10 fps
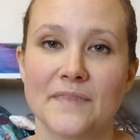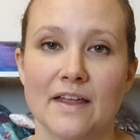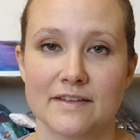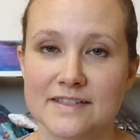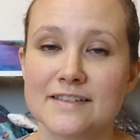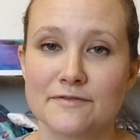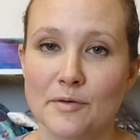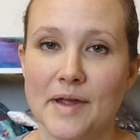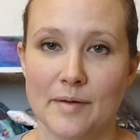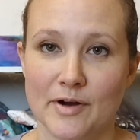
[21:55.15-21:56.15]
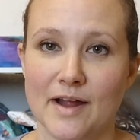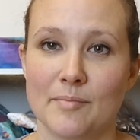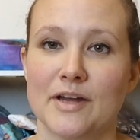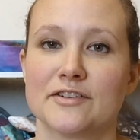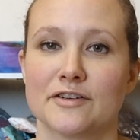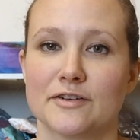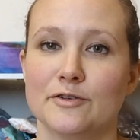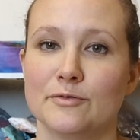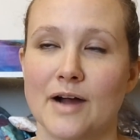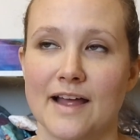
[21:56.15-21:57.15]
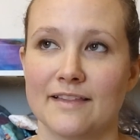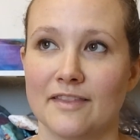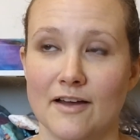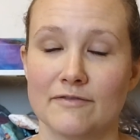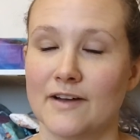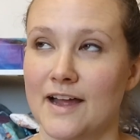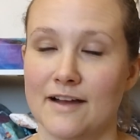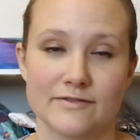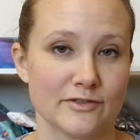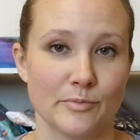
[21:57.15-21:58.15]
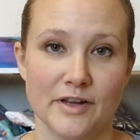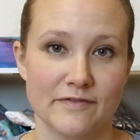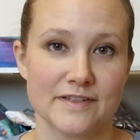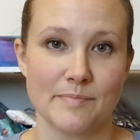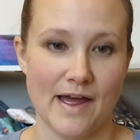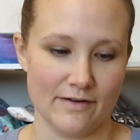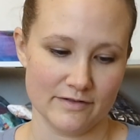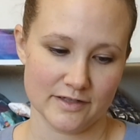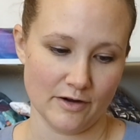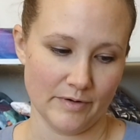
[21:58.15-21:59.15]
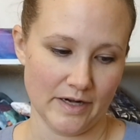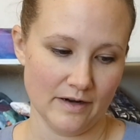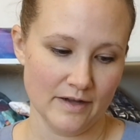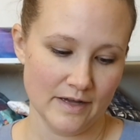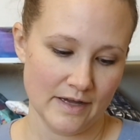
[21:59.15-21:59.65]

Now this is from Abraham Hunter, who I love. I have so many of his patterns going,